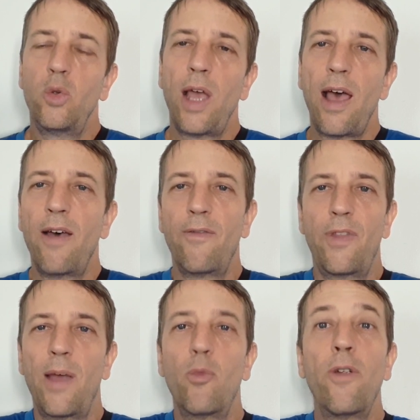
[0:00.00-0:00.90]
have
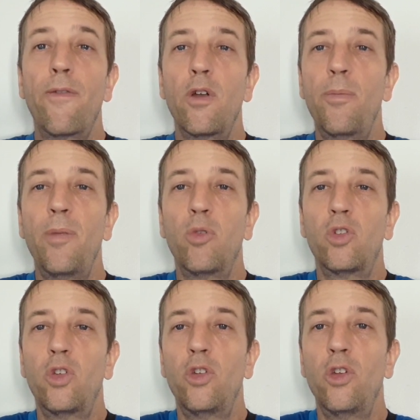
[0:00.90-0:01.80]
them refer people
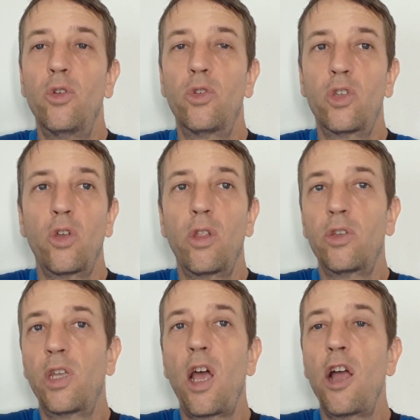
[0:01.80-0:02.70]
to you. So they'll
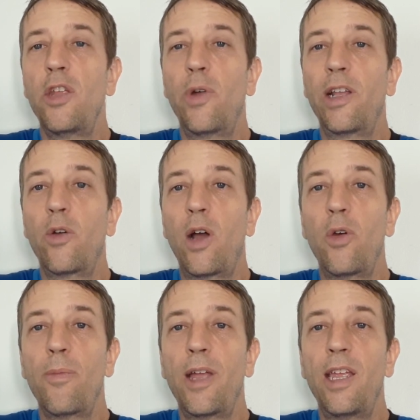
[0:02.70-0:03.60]
say, oh, you want to go out
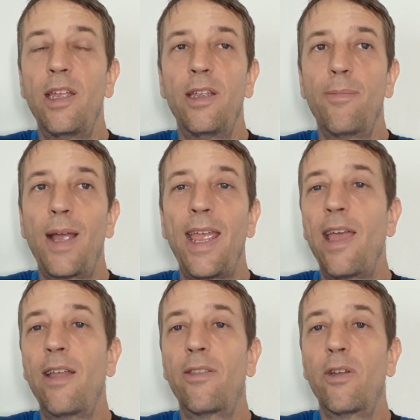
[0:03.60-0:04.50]
with my
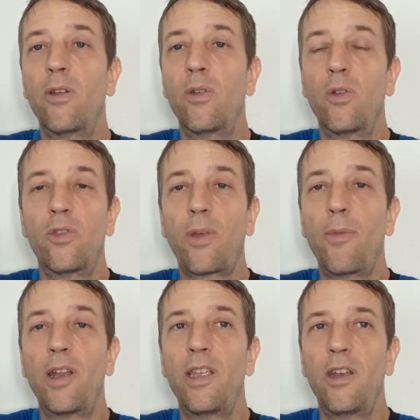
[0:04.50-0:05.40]
aunt or
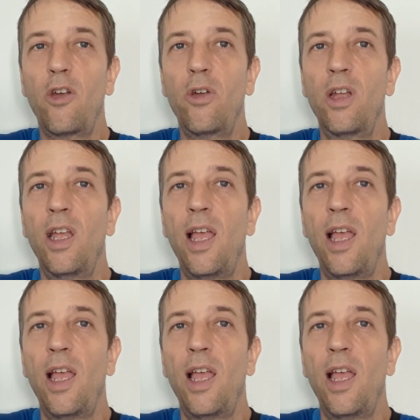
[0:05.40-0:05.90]
somebody, you know?